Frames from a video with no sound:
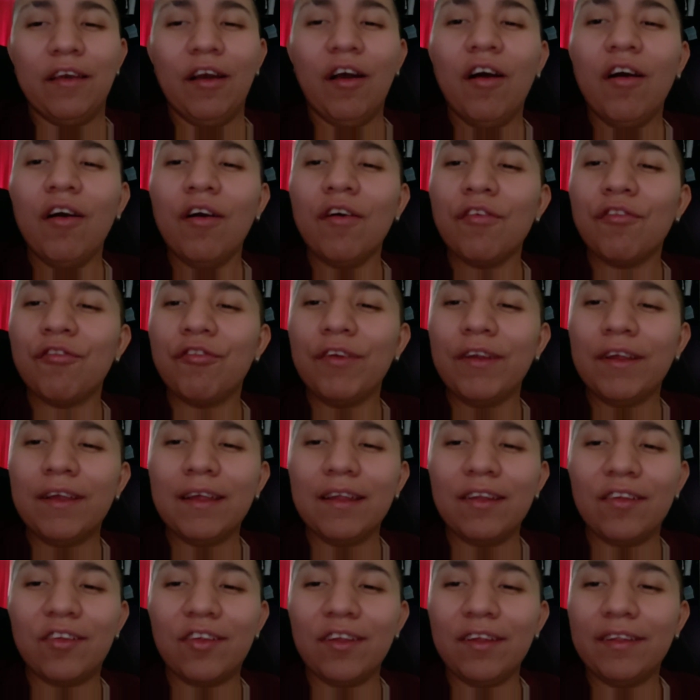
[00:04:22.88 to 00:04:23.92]
y'all
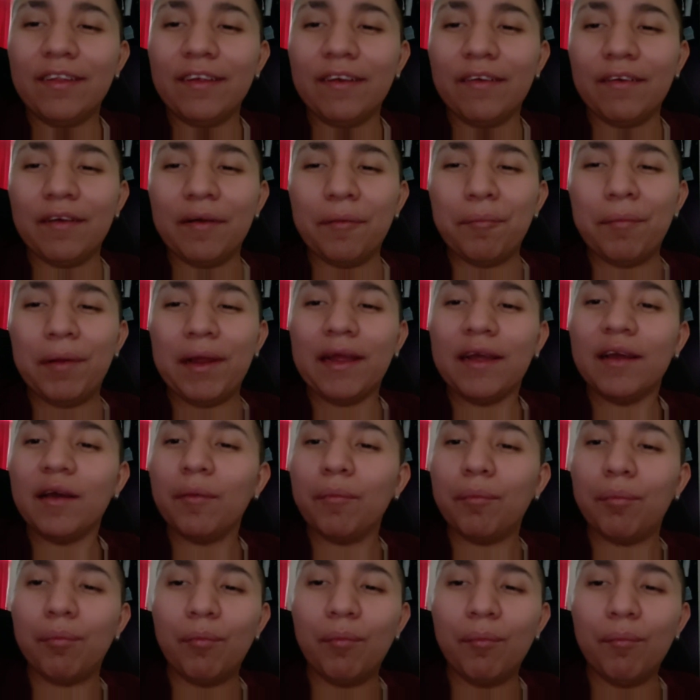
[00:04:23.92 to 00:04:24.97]
freaking sit there and make
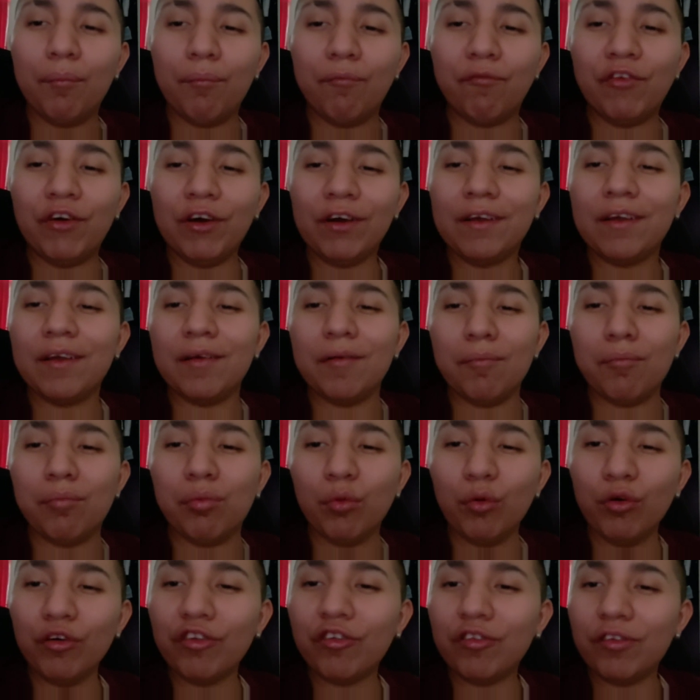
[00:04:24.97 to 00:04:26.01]
a fucking
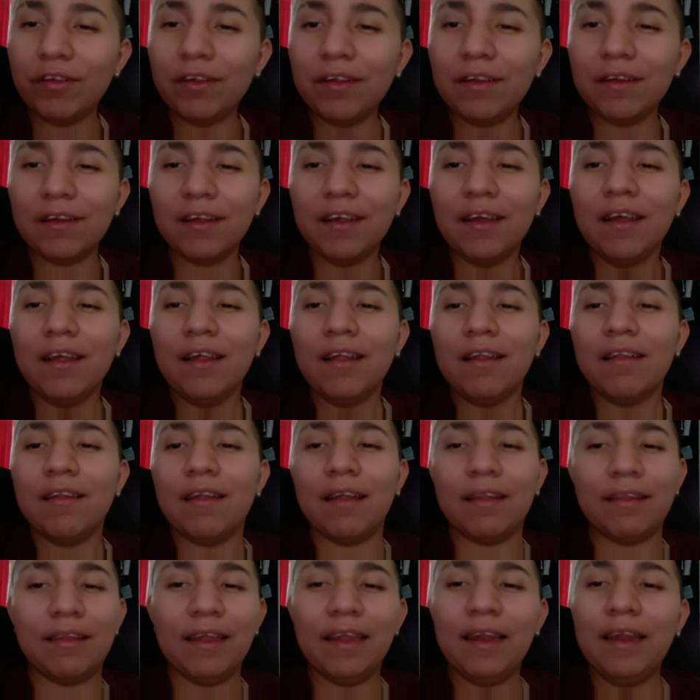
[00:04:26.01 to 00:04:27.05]
bullshit
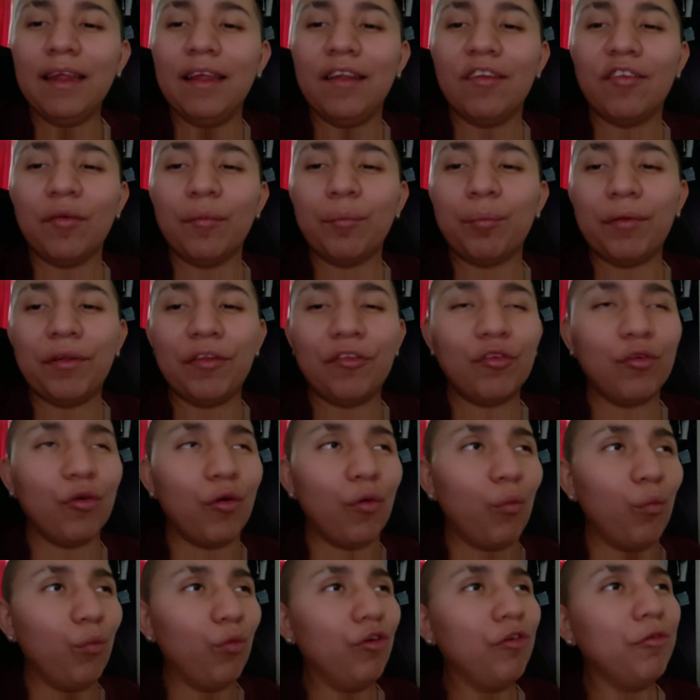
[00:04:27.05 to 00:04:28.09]
that then ends up into
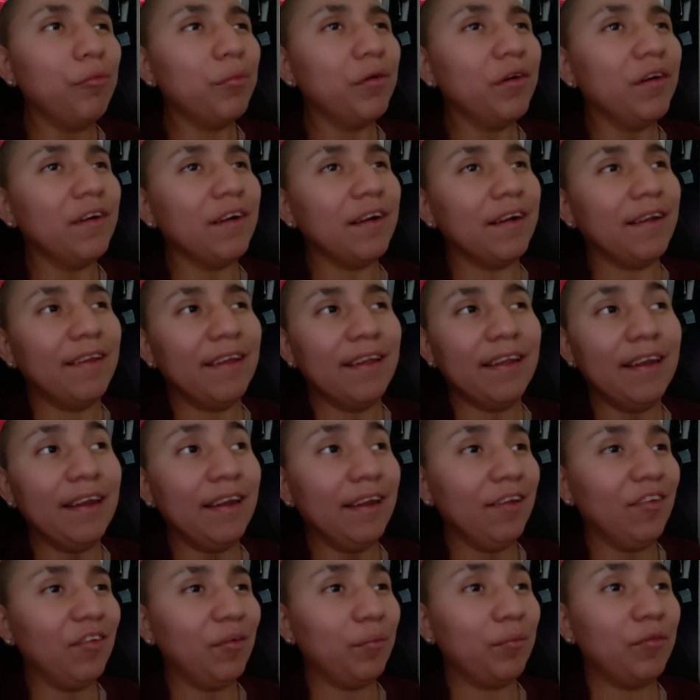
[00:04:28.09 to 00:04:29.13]
a rumor, and then
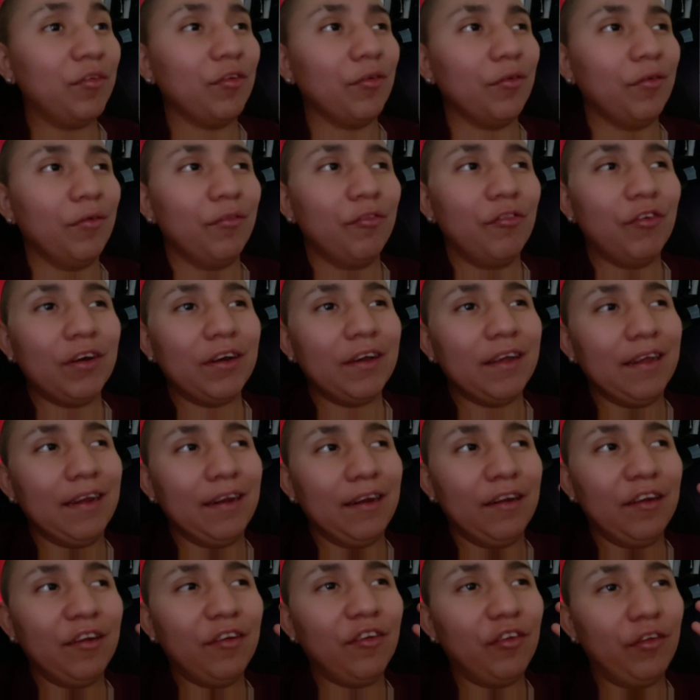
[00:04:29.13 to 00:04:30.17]
ends up to
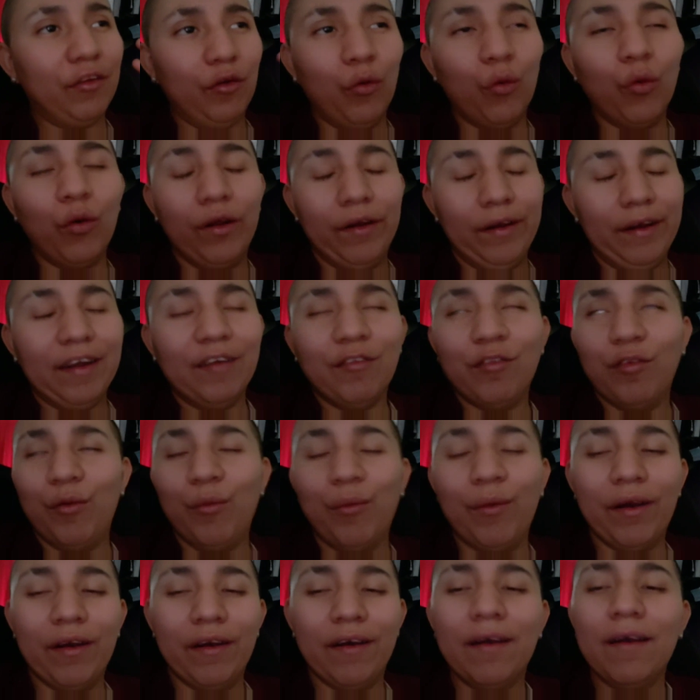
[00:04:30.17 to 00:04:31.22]
fucking going
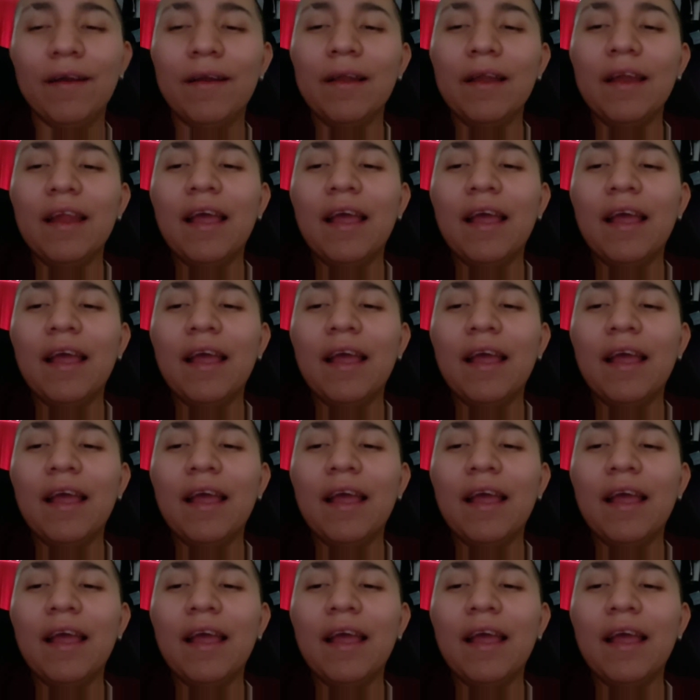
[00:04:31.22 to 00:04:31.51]
everywhere.